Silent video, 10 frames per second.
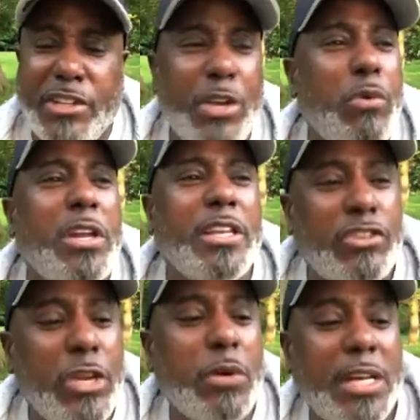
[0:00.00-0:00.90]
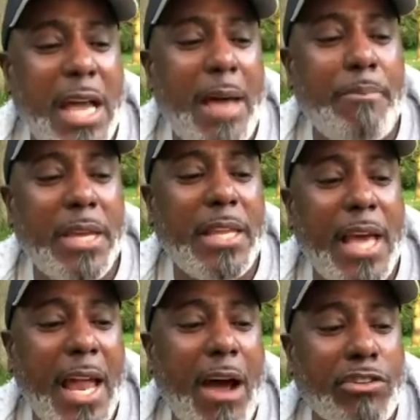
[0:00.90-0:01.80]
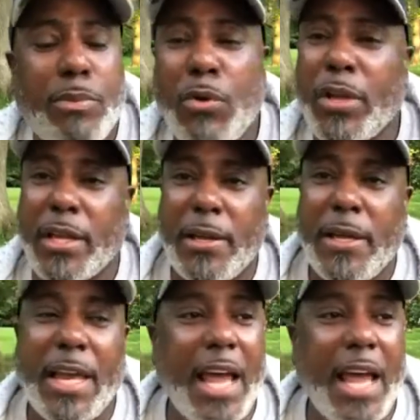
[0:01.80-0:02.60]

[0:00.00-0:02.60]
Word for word: She wouldn't she would not be that outspoken.